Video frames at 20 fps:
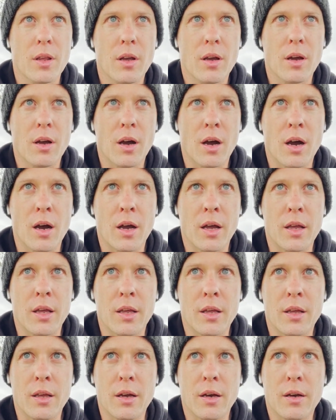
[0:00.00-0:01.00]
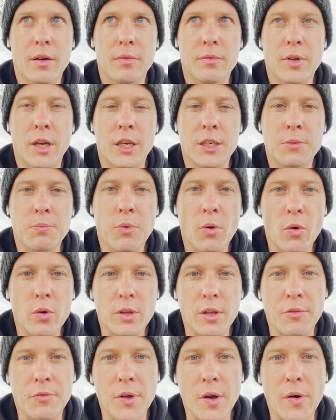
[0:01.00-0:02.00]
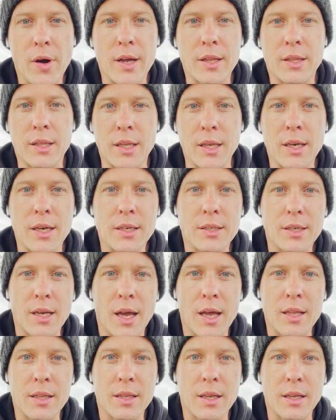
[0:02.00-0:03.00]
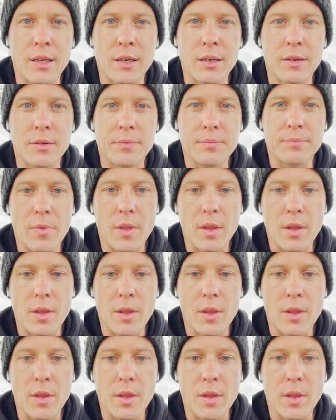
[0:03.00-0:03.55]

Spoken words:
I explored a few ideas, and then